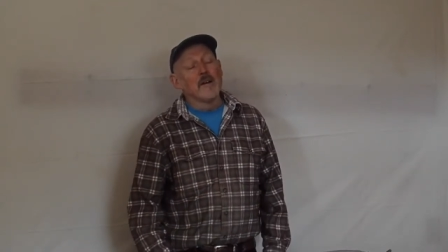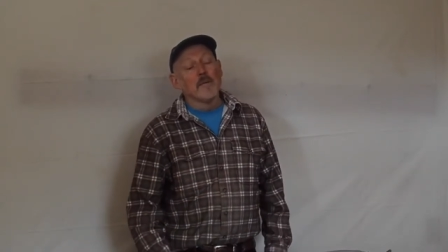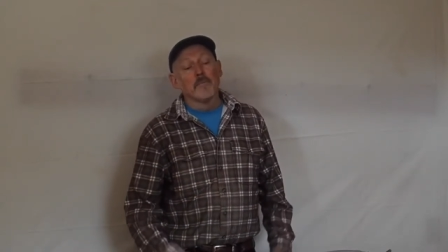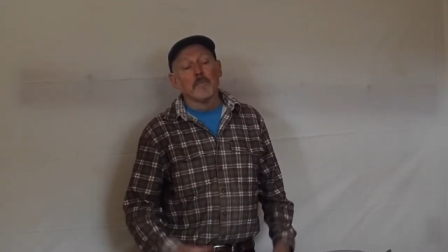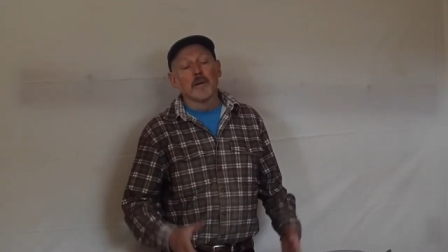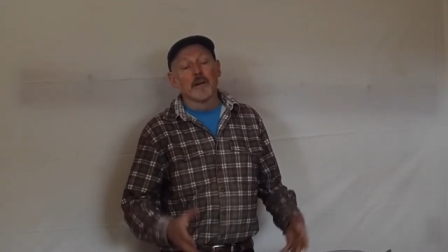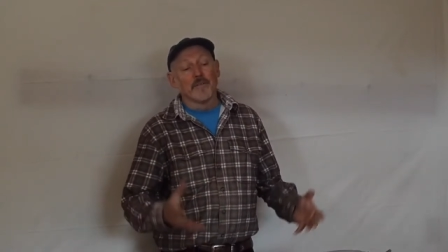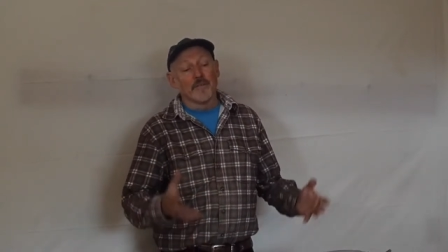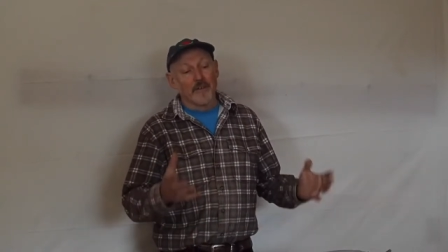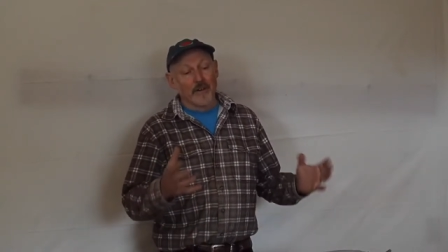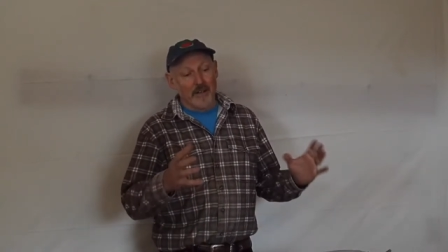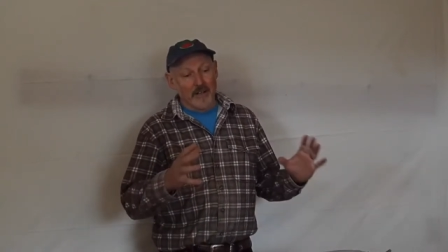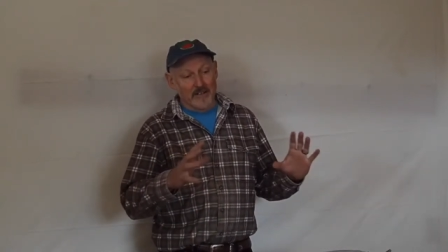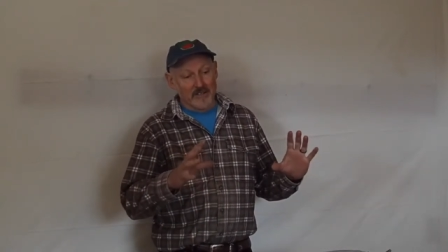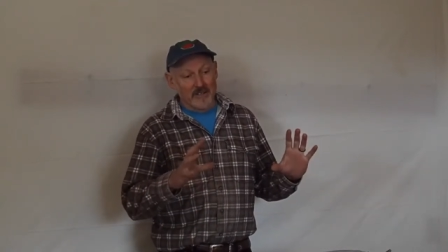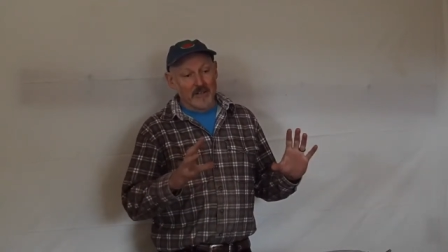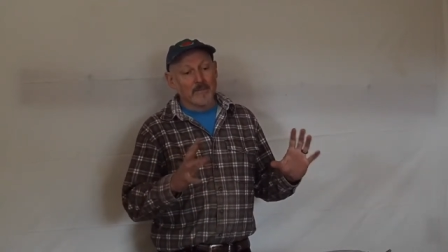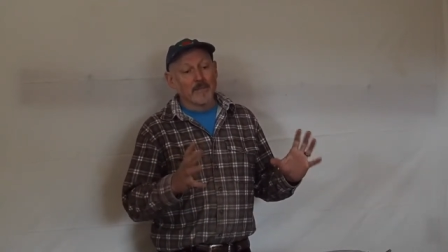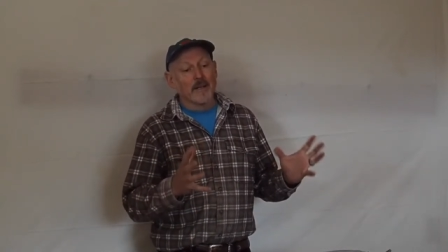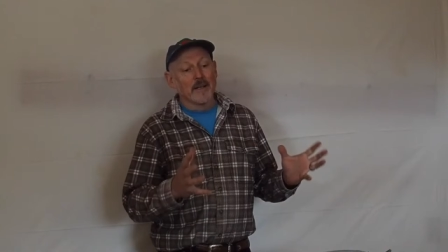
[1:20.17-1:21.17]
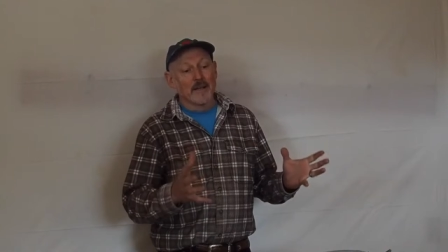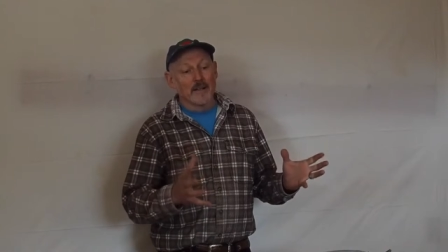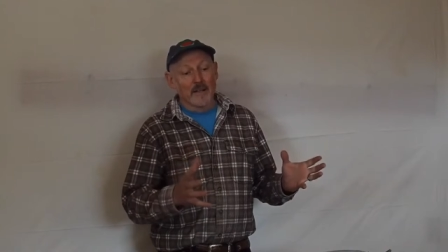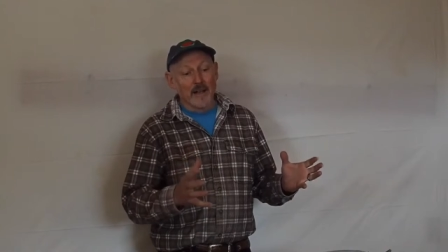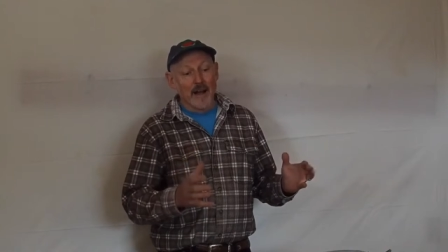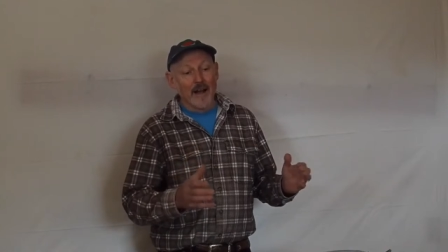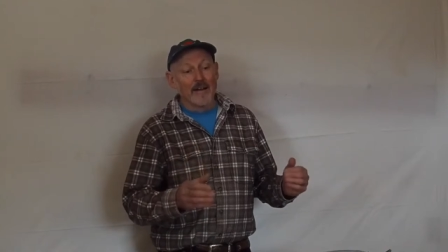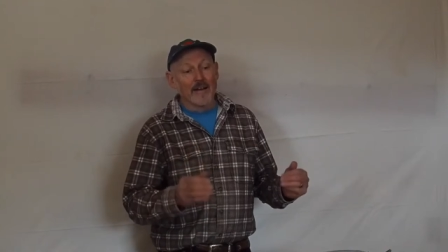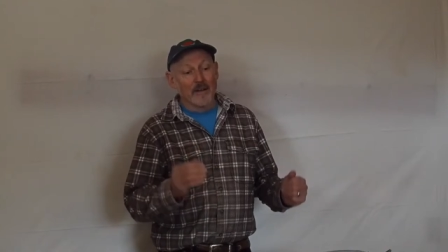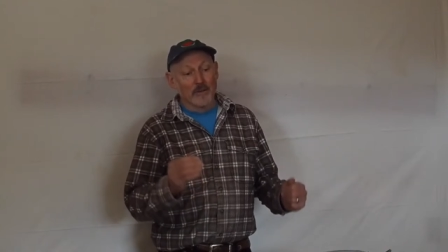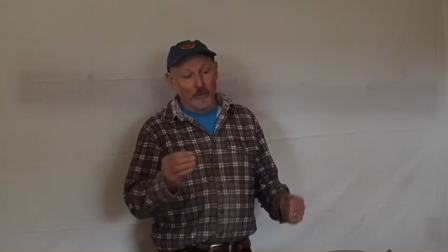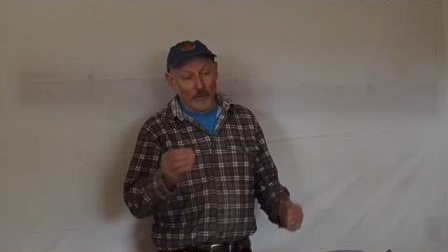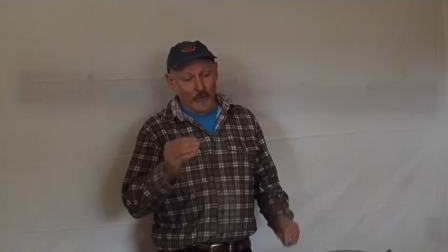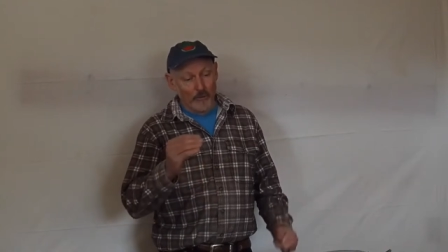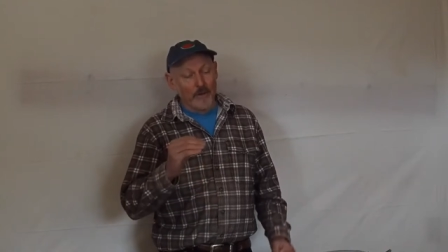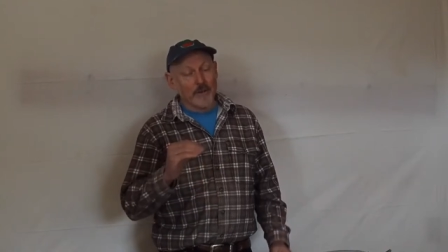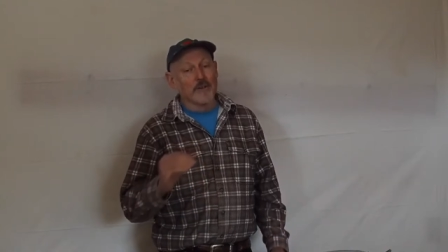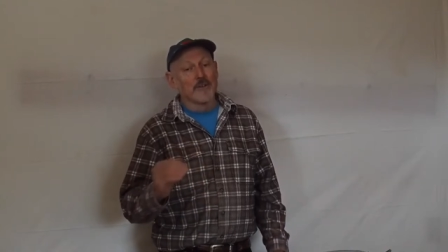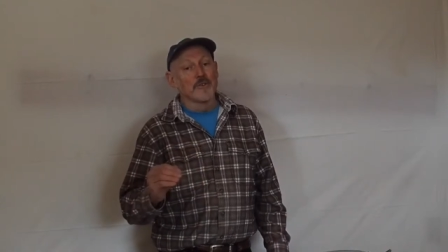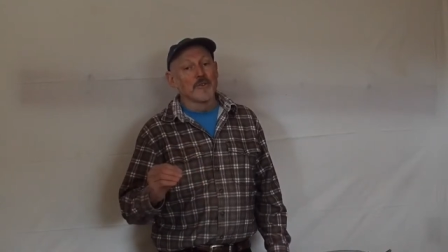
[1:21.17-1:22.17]
But if there gets to be a lot, it will
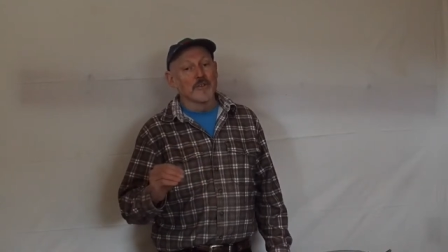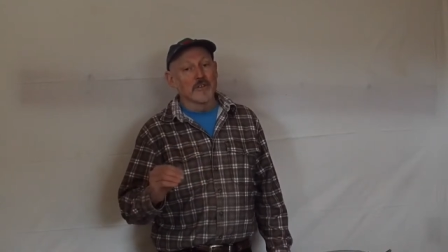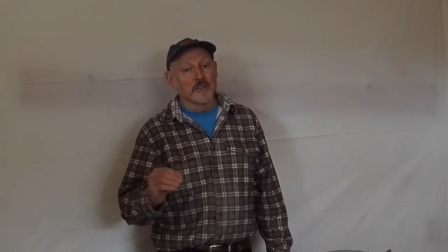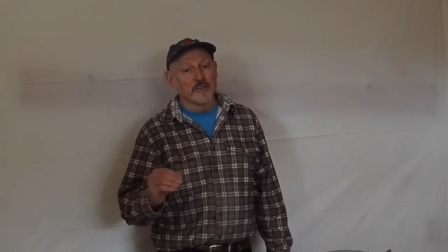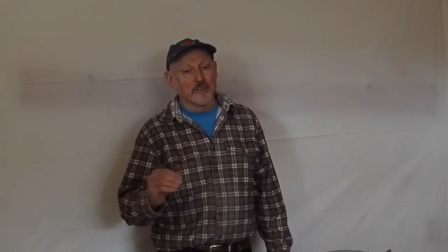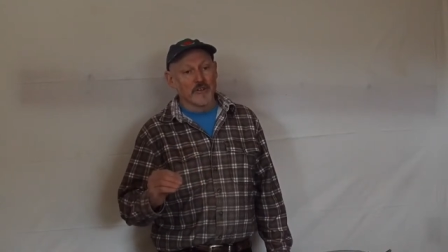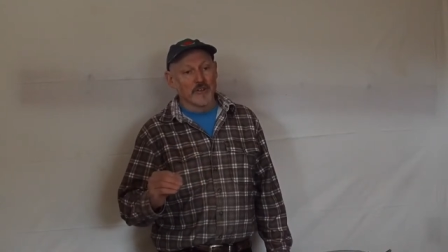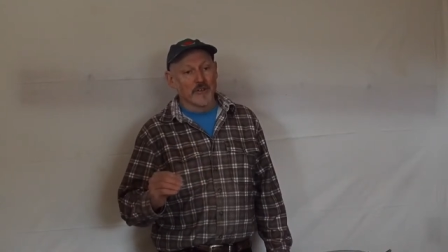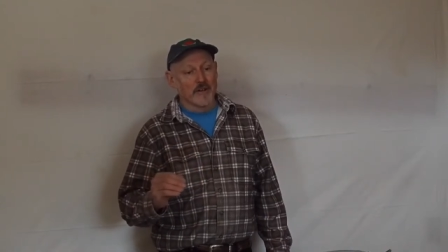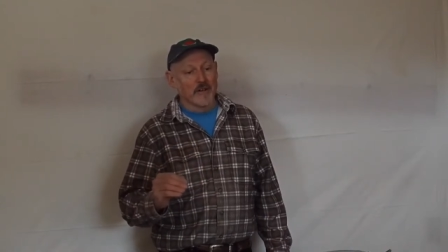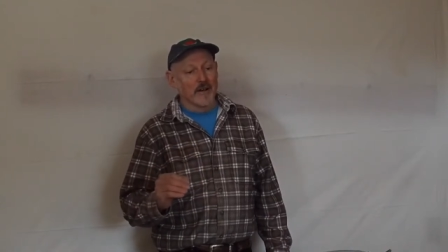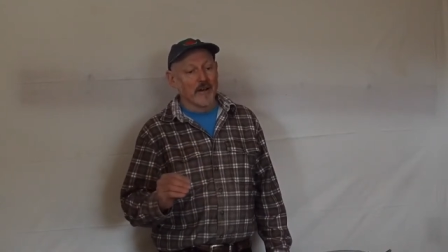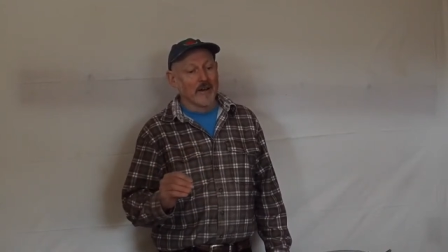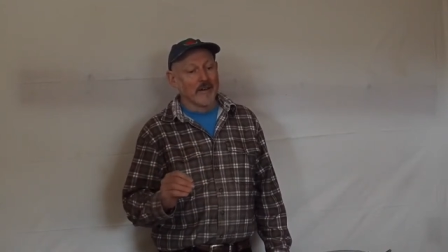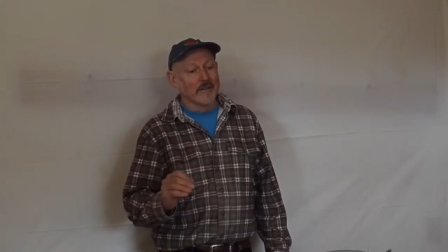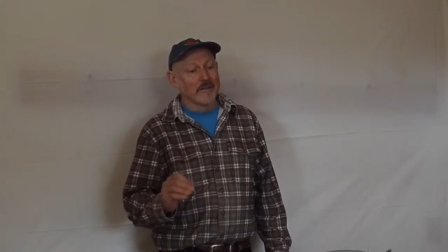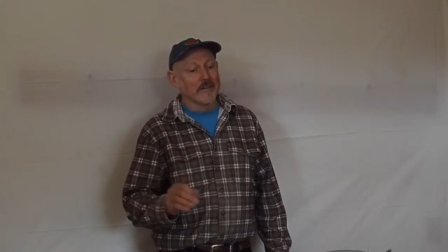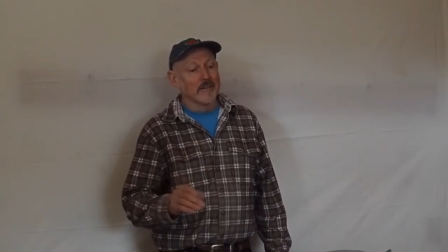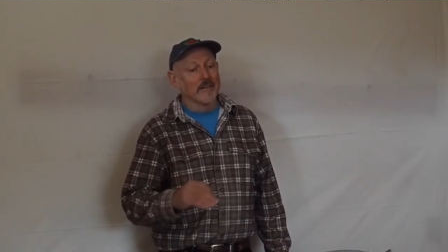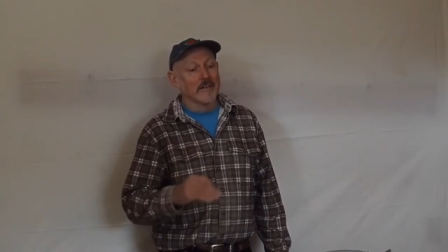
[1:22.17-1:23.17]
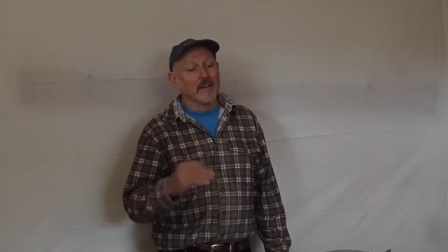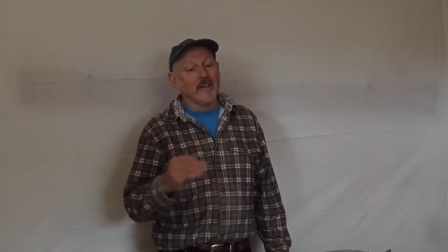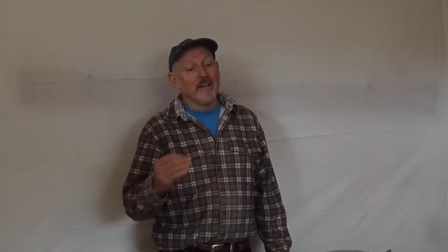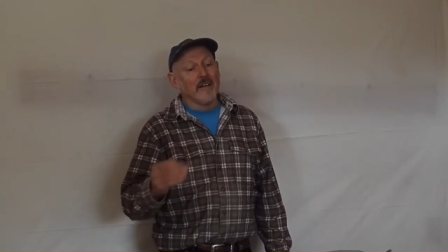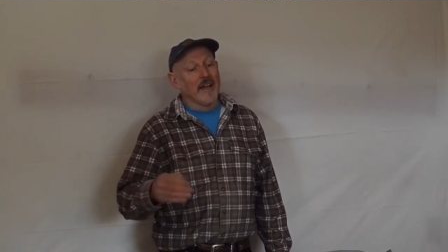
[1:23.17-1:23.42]
reduce the sugar content